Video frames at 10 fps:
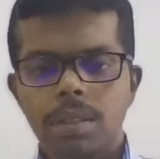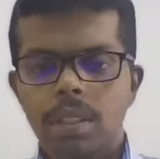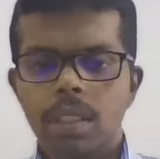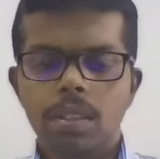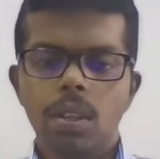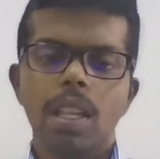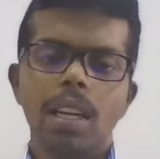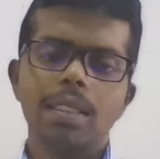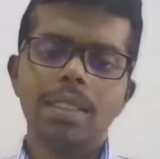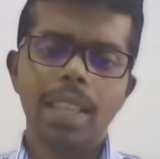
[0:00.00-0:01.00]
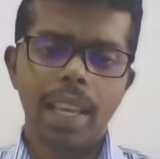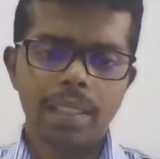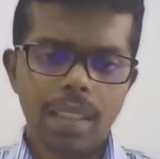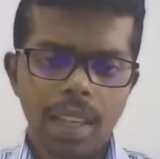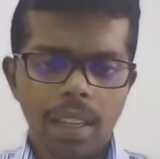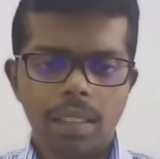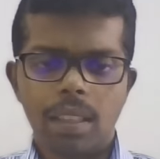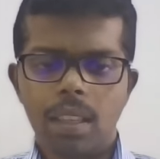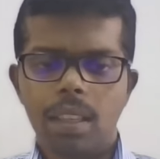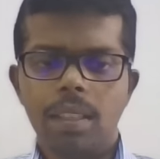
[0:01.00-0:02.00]
so that is the
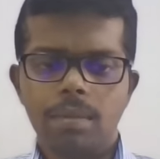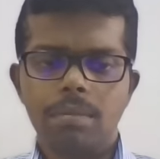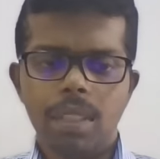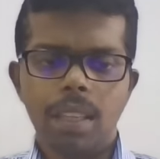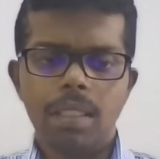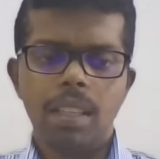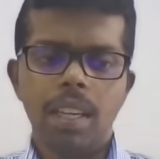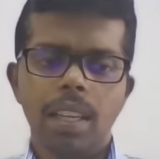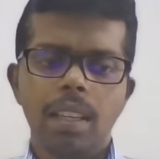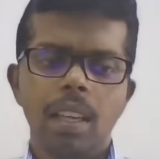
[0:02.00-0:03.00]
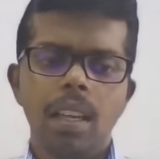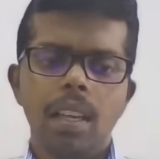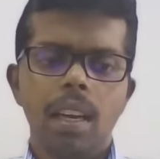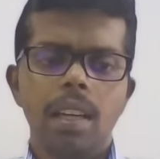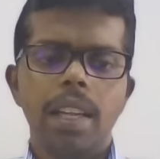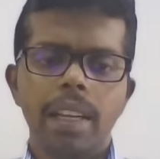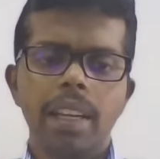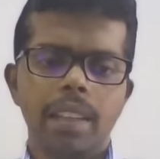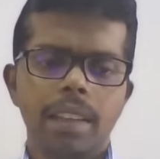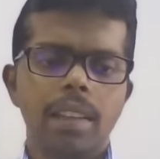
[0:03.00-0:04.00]
engineering
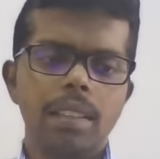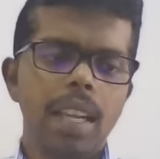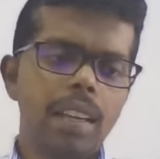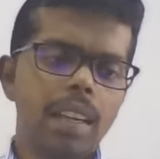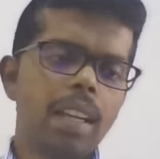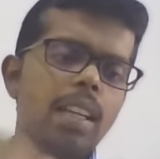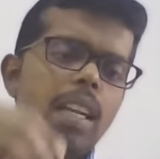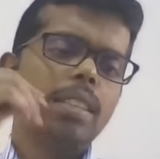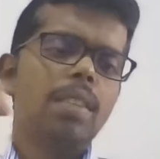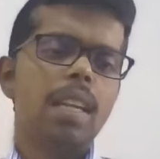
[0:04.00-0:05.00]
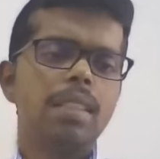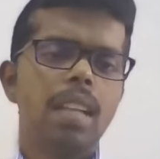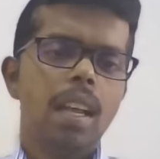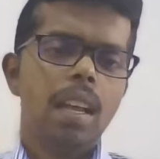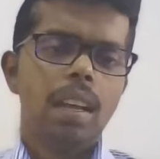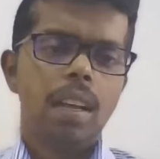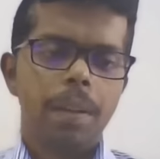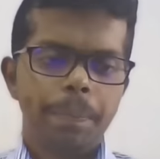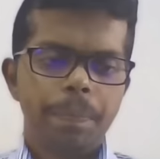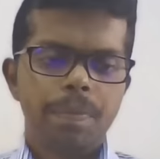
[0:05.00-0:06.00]
technique, and as well as
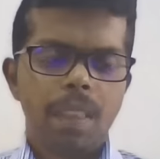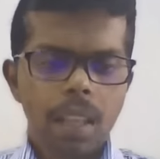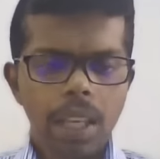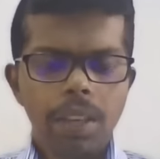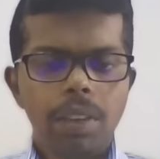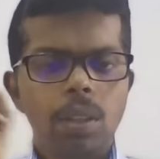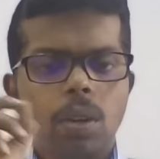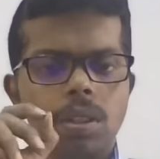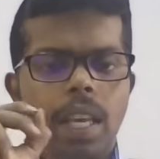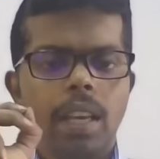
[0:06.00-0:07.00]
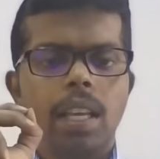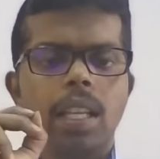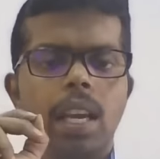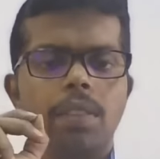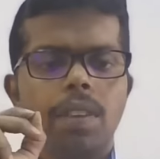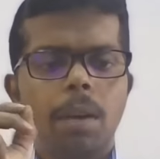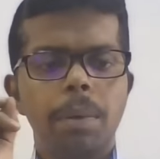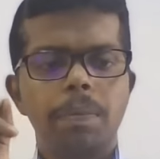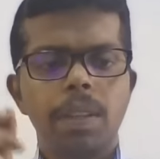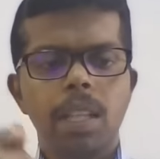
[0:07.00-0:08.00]
even though they have come
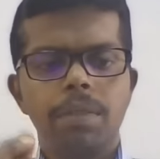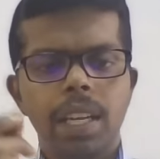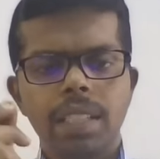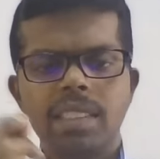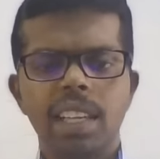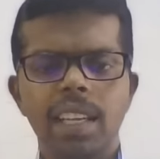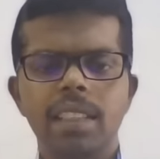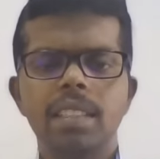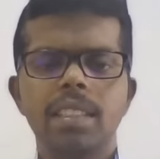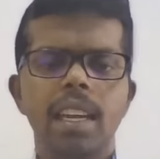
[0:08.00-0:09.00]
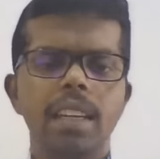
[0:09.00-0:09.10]
up with a very sleek design,